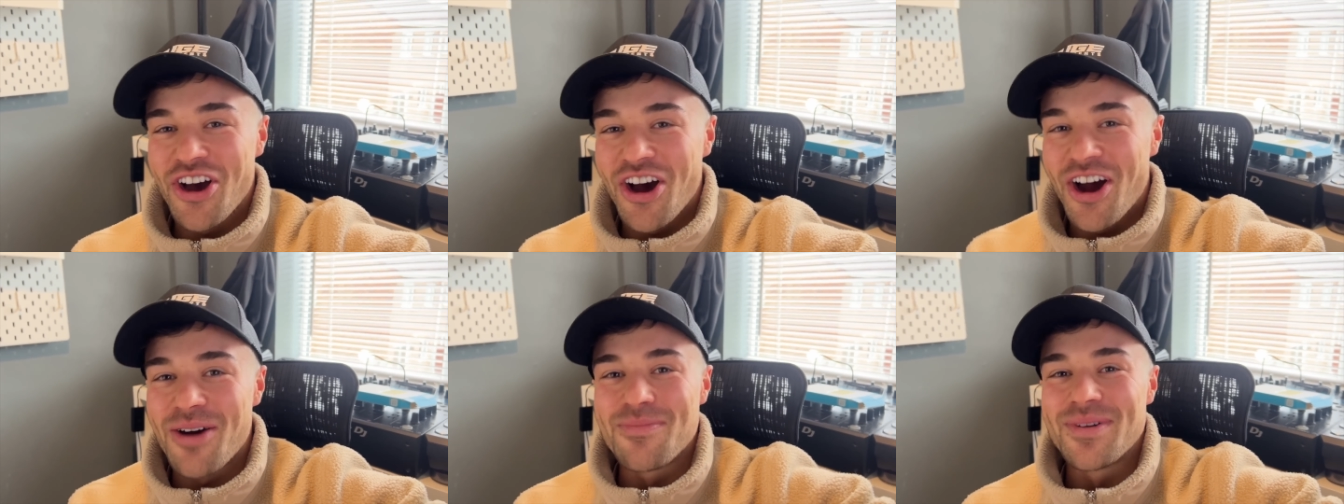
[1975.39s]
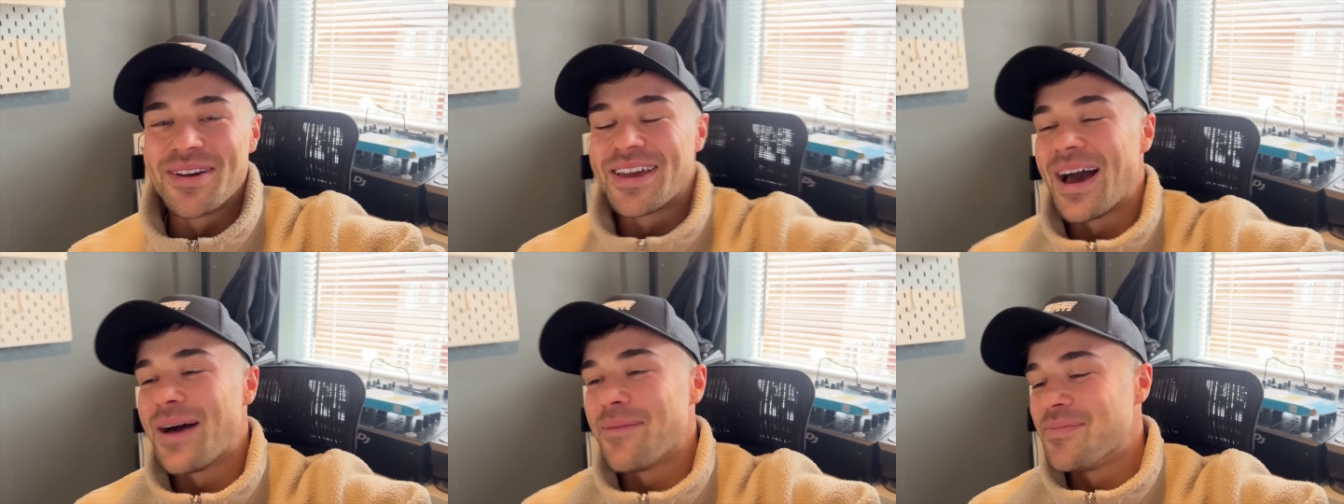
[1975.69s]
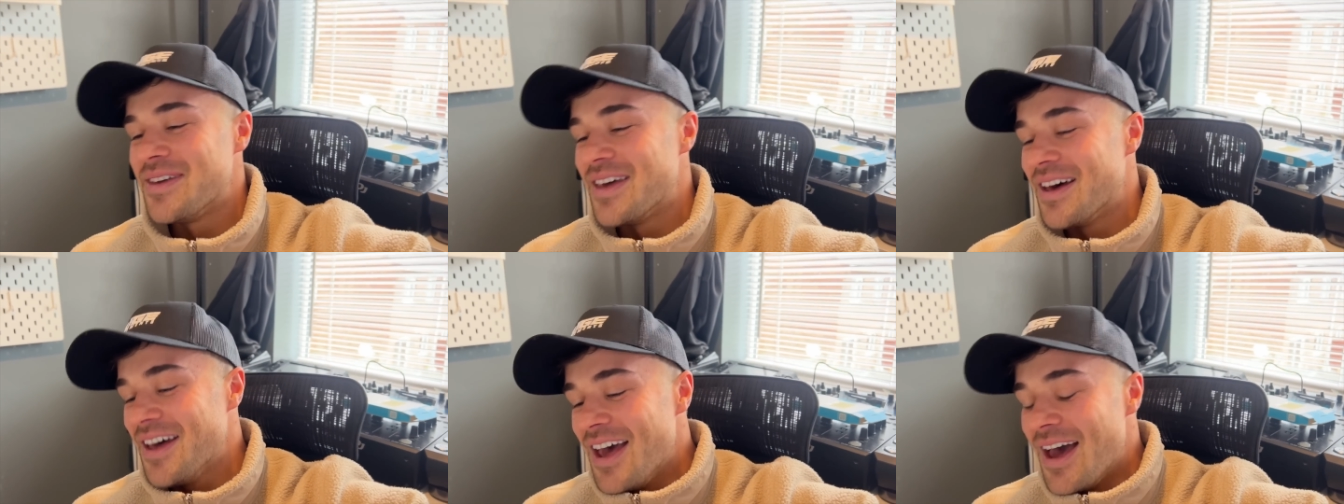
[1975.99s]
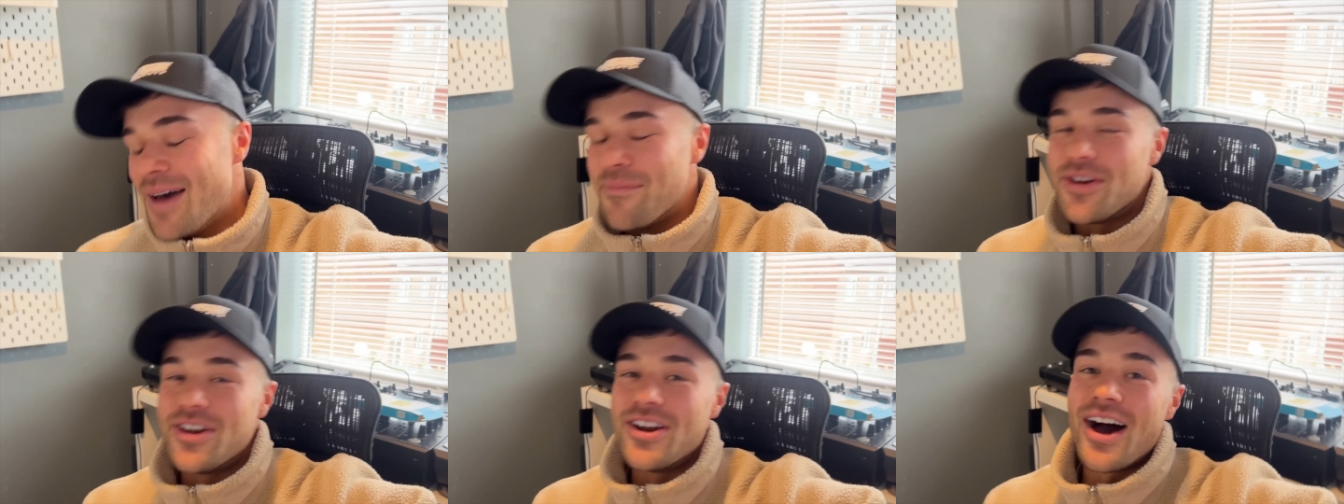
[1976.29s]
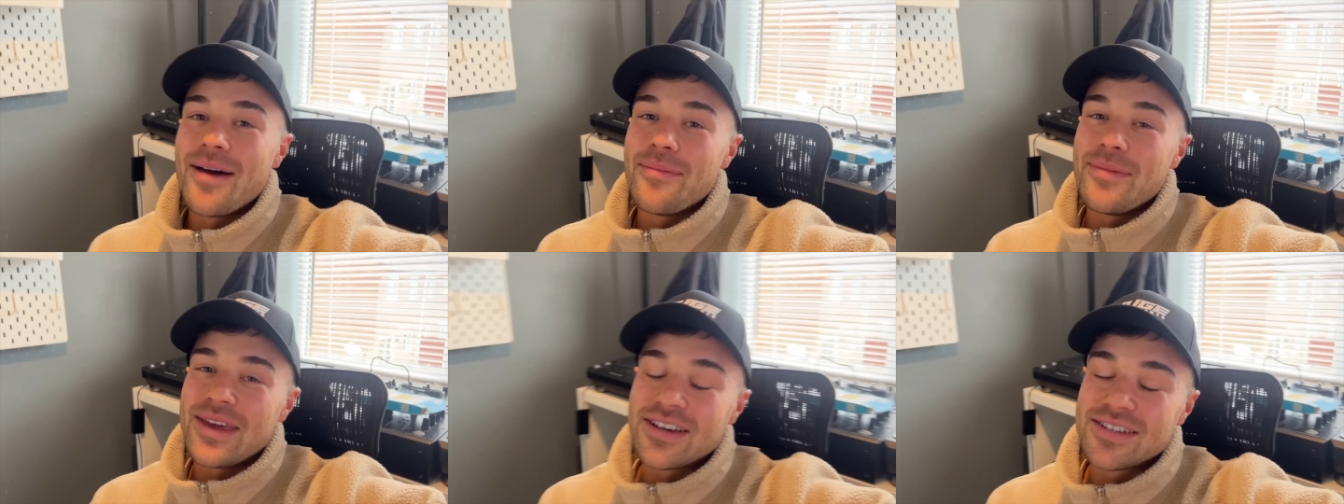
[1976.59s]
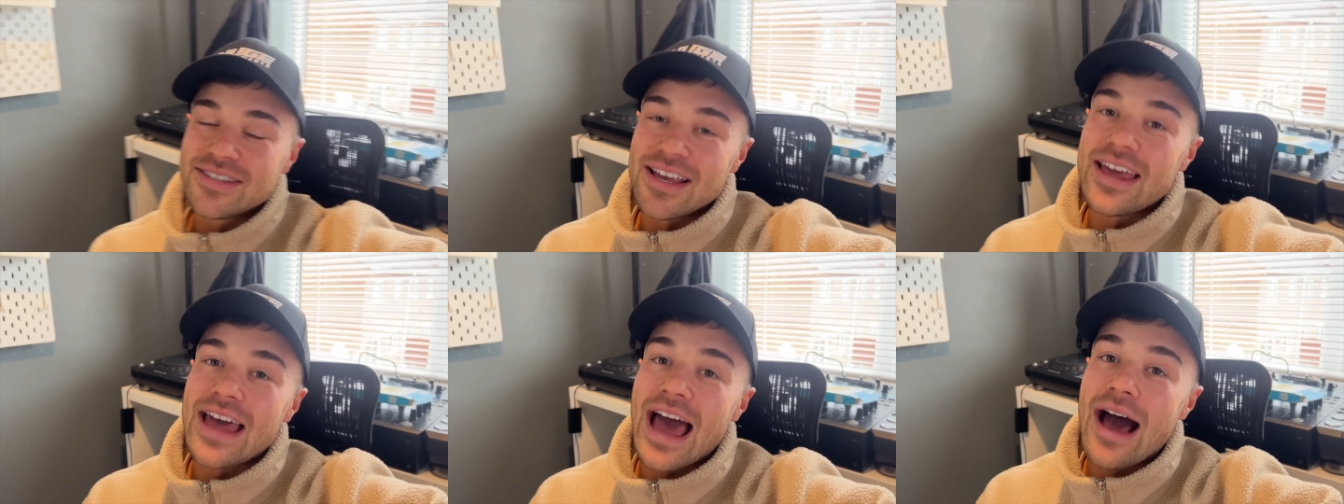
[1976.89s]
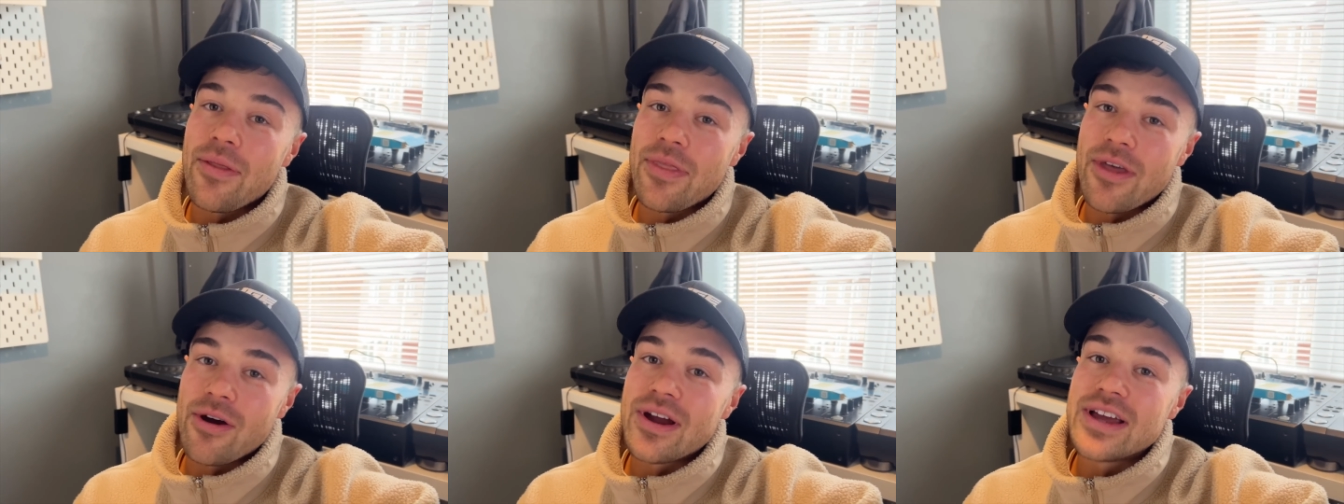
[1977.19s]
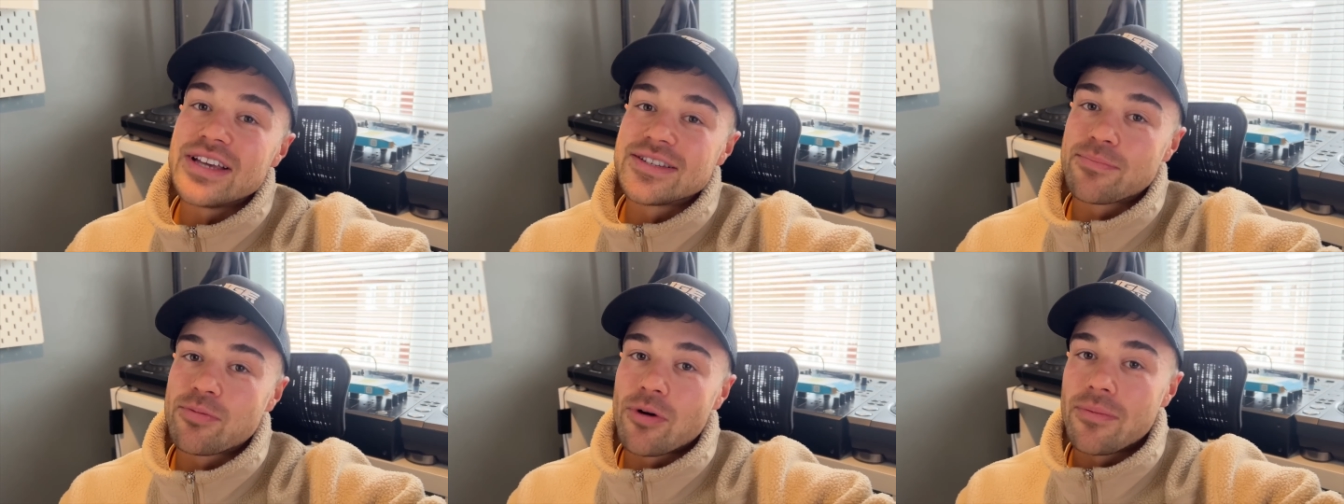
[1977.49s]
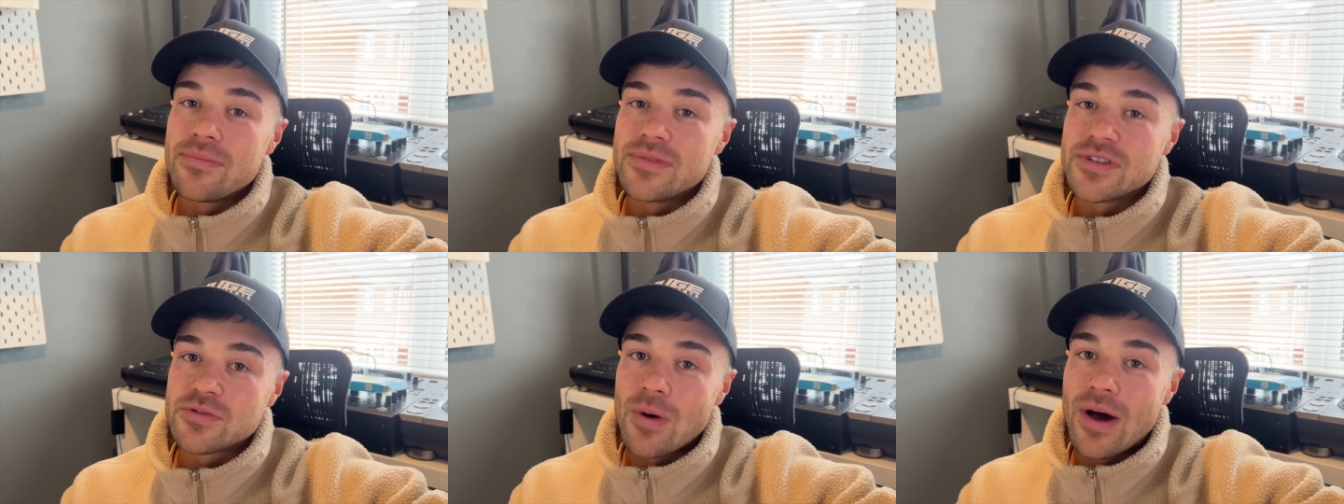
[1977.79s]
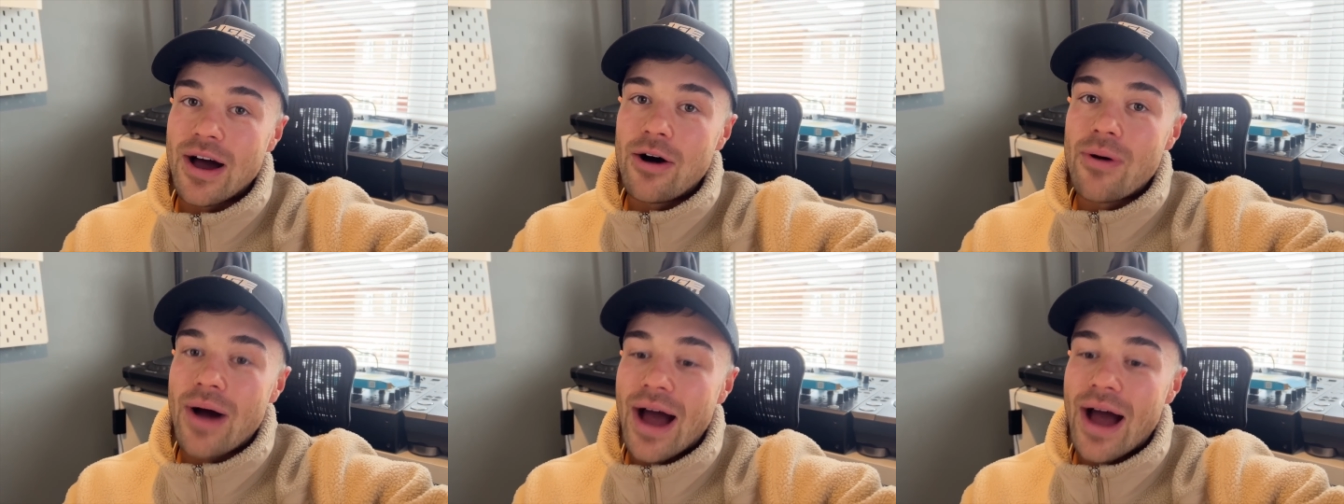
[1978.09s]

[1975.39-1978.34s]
I'm a gapia, But you know what I mean? Because out there it is a problem as well.